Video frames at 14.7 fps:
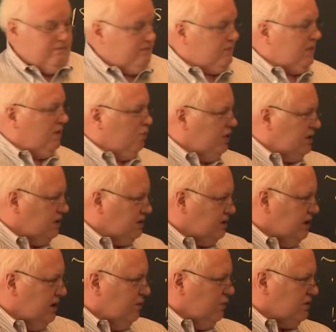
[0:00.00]
and we could
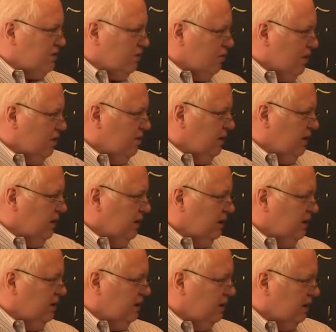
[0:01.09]
see it was corroded
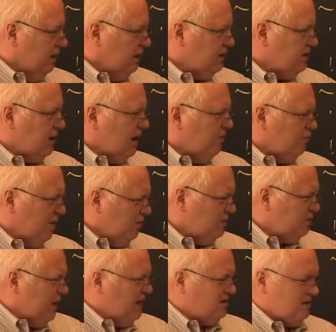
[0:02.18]
and, and stuff, but it
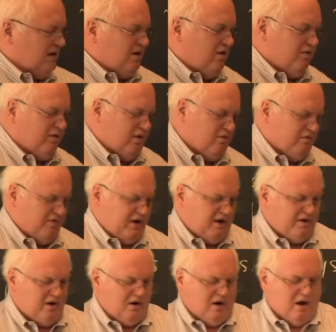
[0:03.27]
was basically an overload
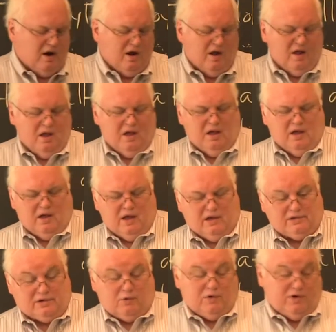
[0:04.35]
failure.
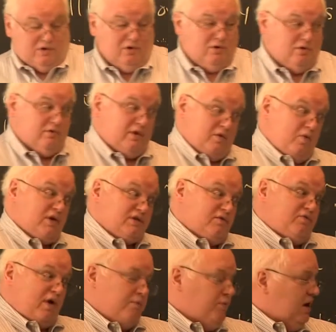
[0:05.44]
And so we knew it
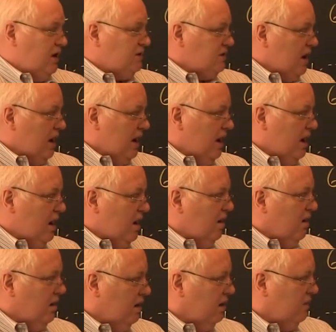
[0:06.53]
wasn't 5 psi
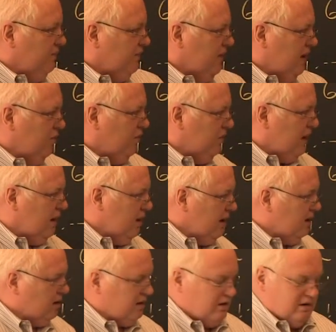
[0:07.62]
air, and they
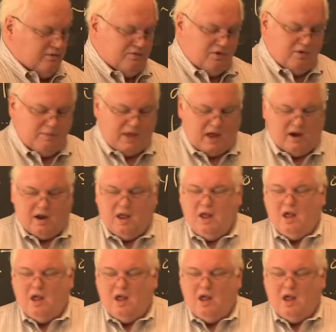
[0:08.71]
later confirmed that.